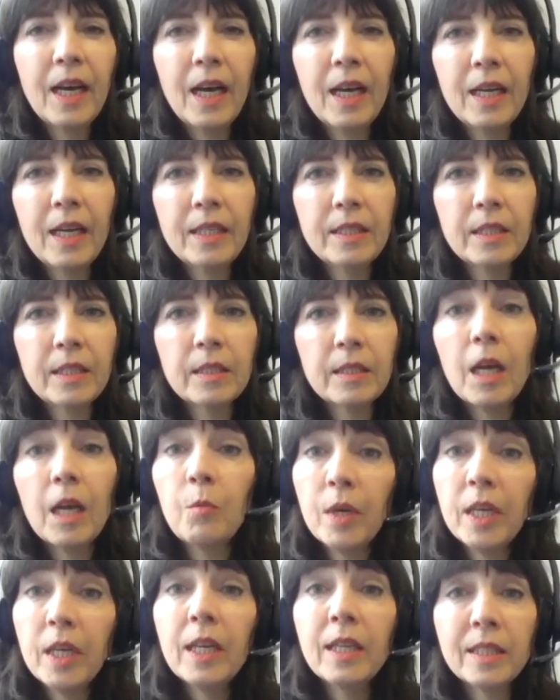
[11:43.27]
I
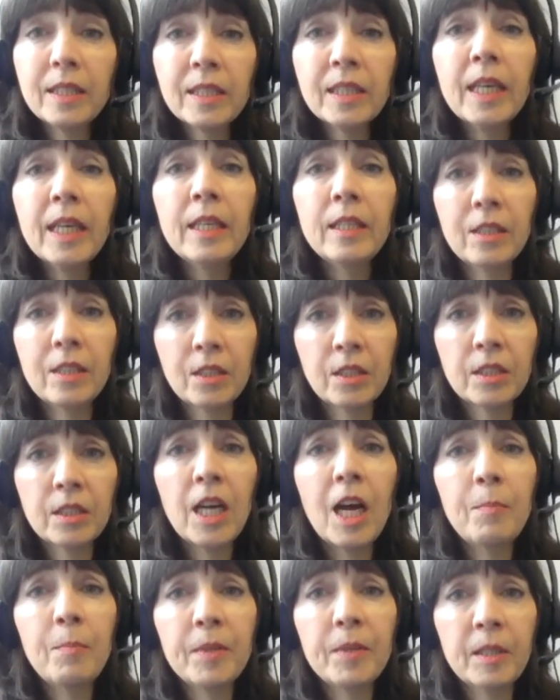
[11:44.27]
decided to
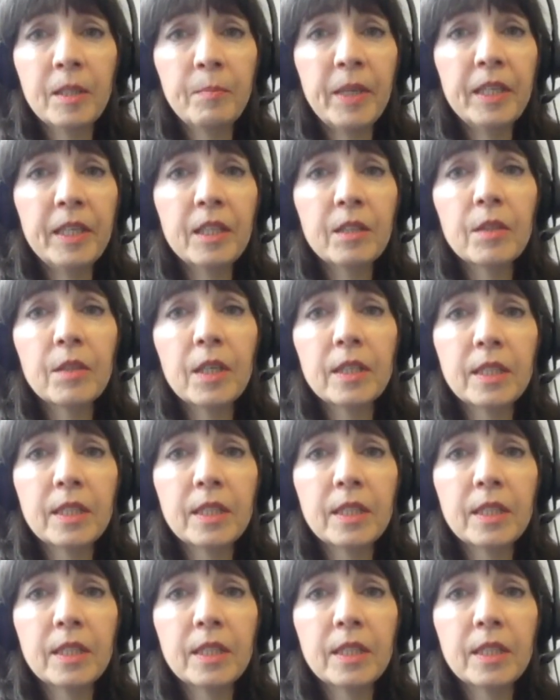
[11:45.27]
stop at the bakery.